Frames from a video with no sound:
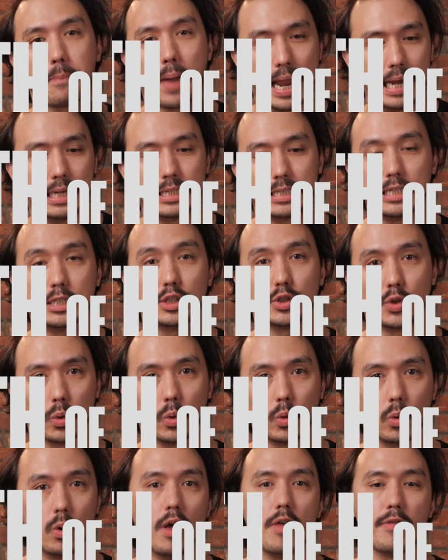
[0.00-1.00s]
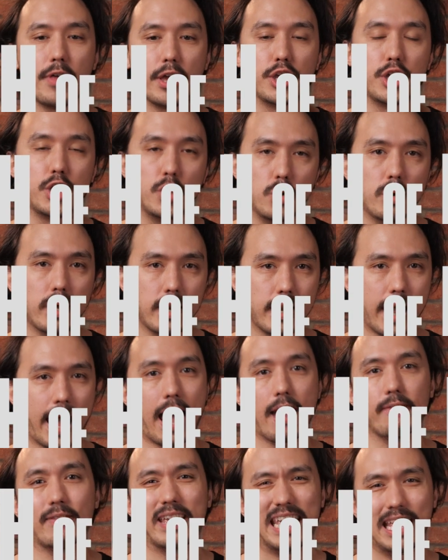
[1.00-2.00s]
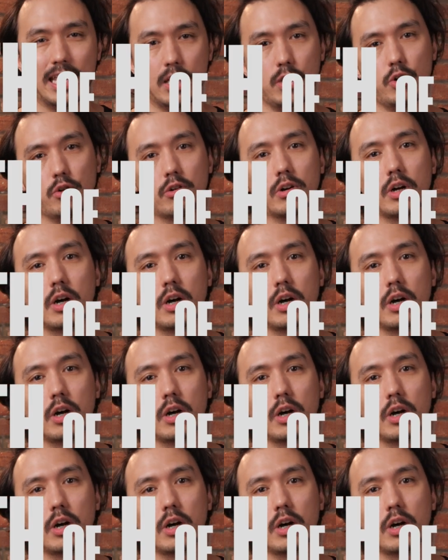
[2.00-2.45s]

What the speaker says: painting tool that you can have in your